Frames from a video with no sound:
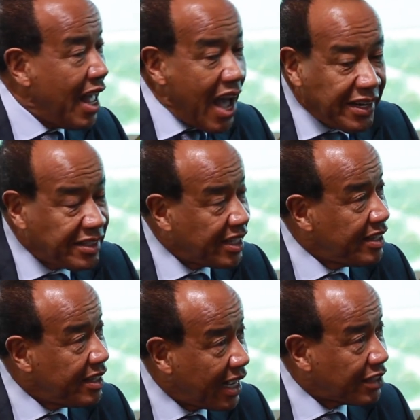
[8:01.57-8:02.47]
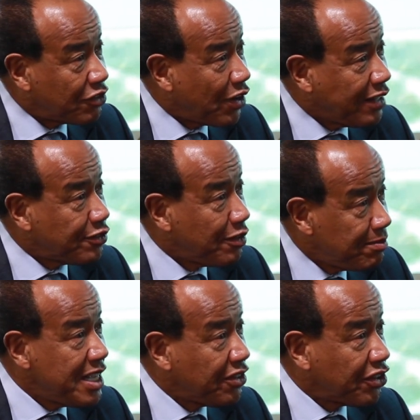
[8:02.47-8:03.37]
And it's in that
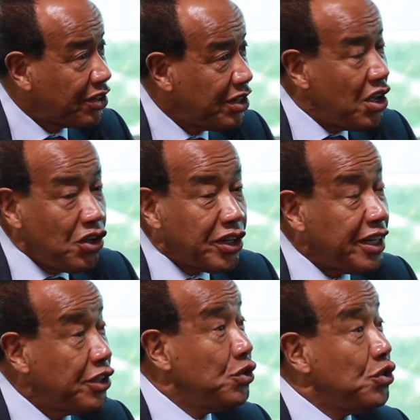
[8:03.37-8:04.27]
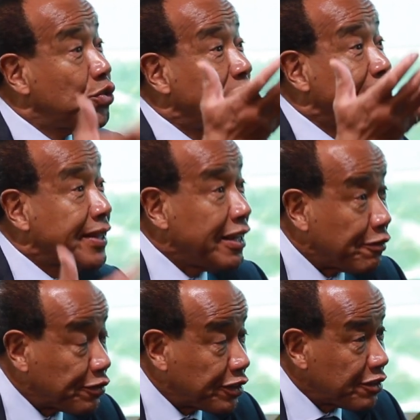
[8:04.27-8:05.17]
transformation you get a huge wealth
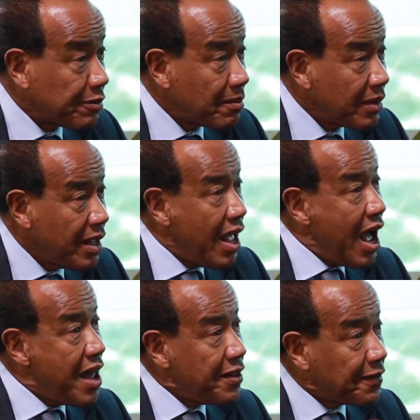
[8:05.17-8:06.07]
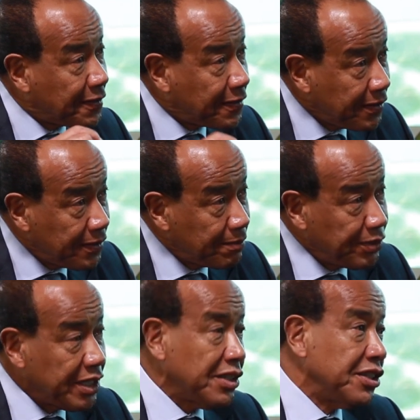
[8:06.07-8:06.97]
lift. And the third
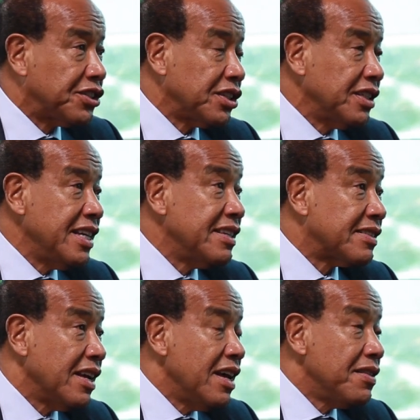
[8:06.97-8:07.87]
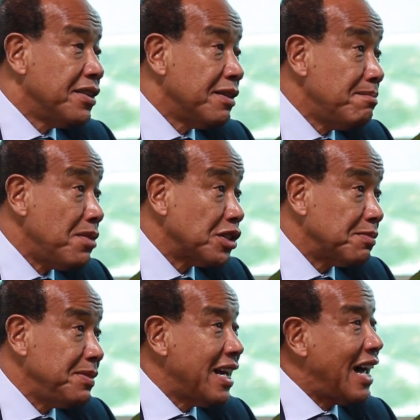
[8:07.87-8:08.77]
precondition is there
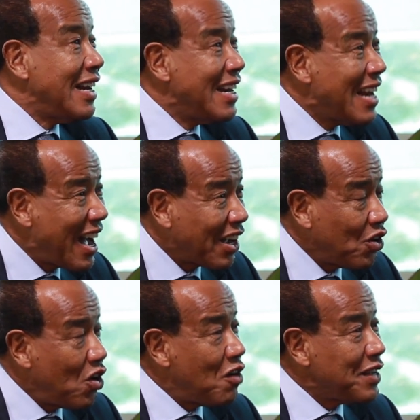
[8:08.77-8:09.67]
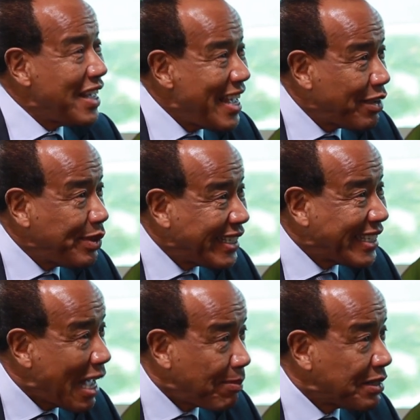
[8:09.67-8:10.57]
must be a lack of equity
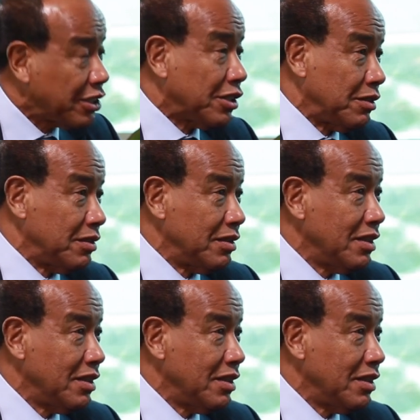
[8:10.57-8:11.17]
capital.